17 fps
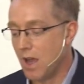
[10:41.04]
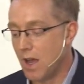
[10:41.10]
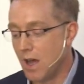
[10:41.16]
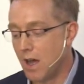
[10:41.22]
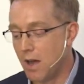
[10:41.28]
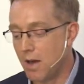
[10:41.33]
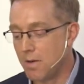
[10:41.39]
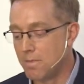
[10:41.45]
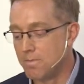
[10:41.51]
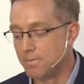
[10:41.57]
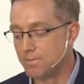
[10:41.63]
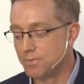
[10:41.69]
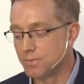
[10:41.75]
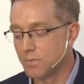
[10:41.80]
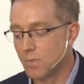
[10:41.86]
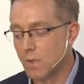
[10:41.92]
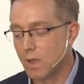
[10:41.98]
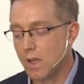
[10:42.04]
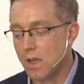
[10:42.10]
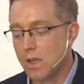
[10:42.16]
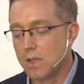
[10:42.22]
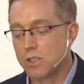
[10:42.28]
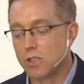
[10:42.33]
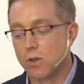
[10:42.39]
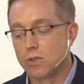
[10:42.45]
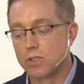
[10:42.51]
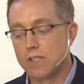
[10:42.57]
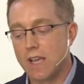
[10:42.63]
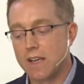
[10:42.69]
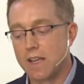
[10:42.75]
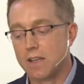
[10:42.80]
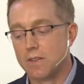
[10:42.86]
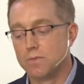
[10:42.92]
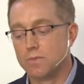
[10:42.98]
Um, so
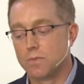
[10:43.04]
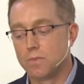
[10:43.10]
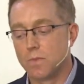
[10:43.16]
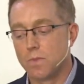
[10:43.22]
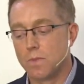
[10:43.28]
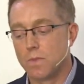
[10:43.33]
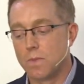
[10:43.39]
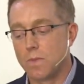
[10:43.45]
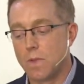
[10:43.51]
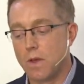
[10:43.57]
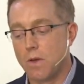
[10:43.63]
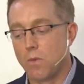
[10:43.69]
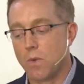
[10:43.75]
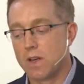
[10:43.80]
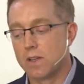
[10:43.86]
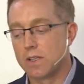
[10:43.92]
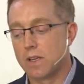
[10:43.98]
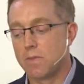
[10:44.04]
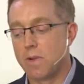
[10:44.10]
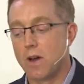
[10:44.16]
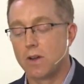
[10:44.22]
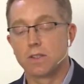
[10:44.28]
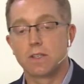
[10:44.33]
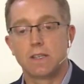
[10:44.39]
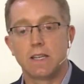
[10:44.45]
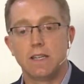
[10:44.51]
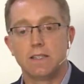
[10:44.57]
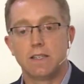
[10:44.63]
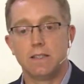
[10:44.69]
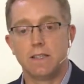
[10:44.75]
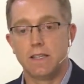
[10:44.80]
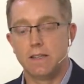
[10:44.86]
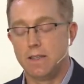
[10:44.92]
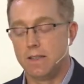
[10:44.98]
second, what is it about uh,
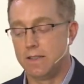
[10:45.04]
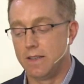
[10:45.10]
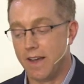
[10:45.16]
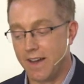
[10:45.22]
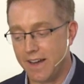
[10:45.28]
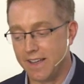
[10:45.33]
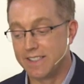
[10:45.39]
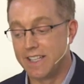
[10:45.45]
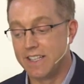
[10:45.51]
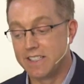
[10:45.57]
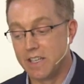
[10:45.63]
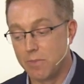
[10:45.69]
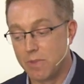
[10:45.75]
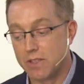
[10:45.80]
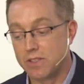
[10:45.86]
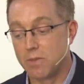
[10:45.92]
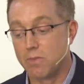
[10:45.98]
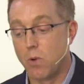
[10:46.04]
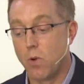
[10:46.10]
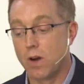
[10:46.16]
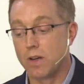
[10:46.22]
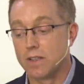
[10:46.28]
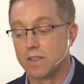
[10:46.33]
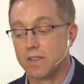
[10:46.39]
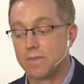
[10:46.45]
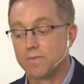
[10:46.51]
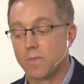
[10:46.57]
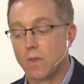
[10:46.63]
TTIP uh, that's important?